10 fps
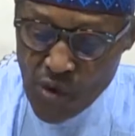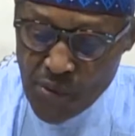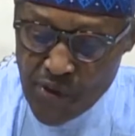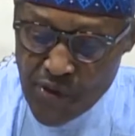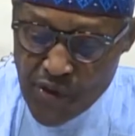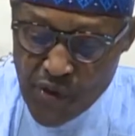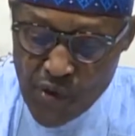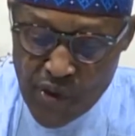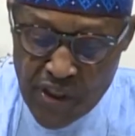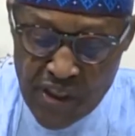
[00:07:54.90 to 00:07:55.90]
of
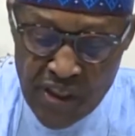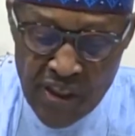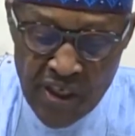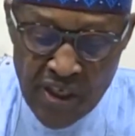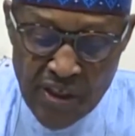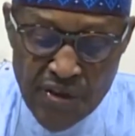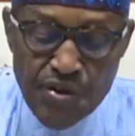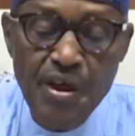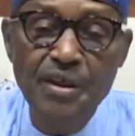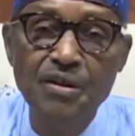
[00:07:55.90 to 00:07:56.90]
insecurity in
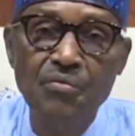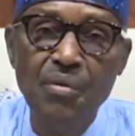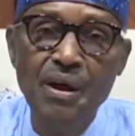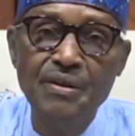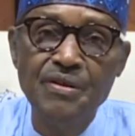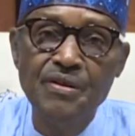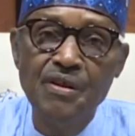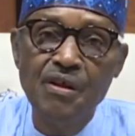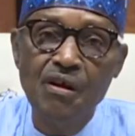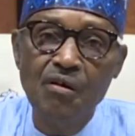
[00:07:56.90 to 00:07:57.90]
certain parts
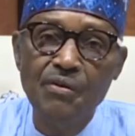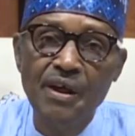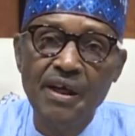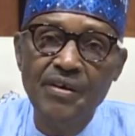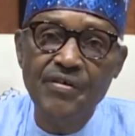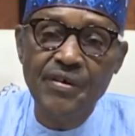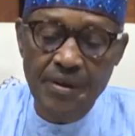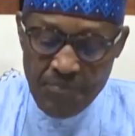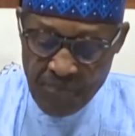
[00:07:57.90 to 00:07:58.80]
of the country.